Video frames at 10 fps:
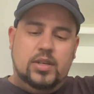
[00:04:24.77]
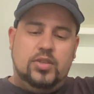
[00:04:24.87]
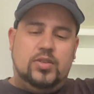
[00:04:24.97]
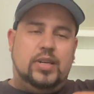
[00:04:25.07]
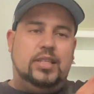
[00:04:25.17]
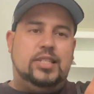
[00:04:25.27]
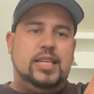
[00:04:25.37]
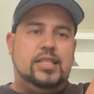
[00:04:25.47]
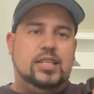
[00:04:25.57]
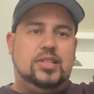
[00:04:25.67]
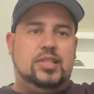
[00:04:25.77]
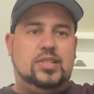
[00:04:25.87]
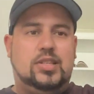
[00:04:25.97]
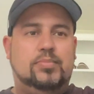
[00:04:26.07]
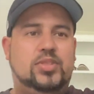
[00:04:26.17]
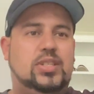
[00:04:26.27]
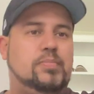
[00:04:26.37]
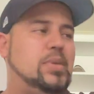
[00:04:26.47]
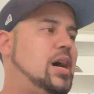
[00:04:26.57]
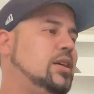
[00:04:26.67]
So I take this comes in the
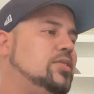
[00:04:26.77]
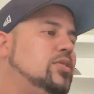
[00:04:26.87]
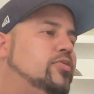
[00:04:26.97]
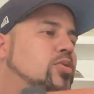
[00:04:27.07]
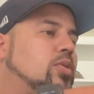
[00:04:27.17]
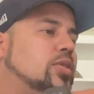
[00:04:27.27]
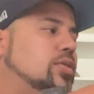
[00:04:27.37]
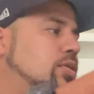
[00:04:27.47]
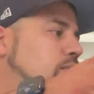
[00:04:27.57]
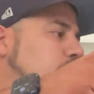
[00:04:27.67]
box, of course.